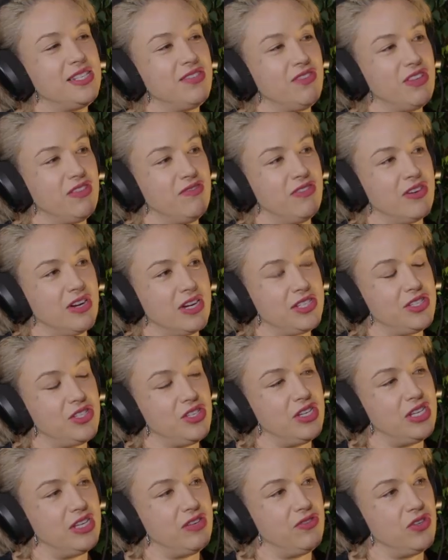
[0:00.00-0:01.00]
of advice
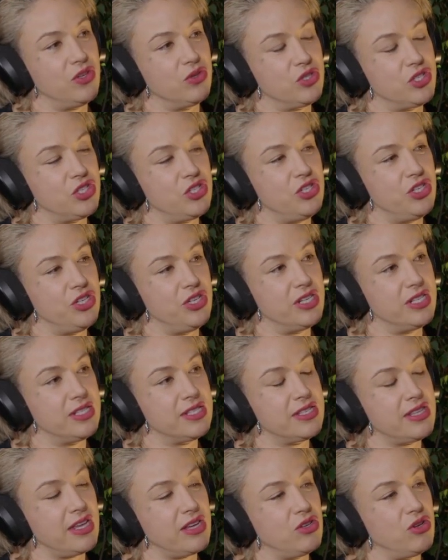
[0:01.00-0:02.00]
you give your
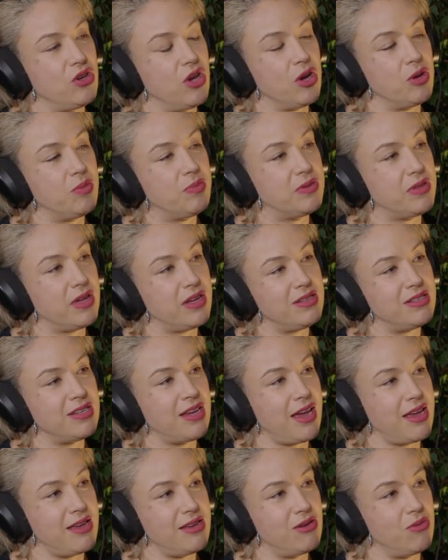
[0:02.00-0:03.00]
students that you hope they
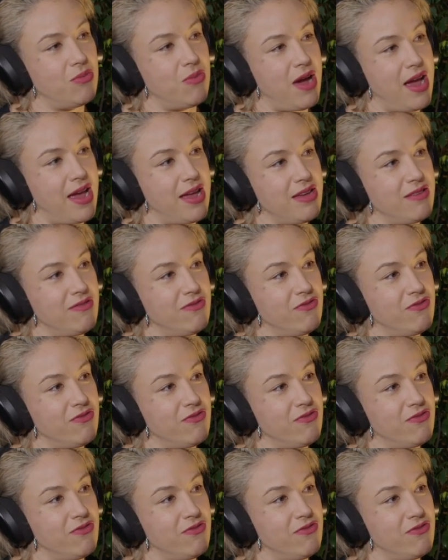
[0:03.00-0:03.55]
take away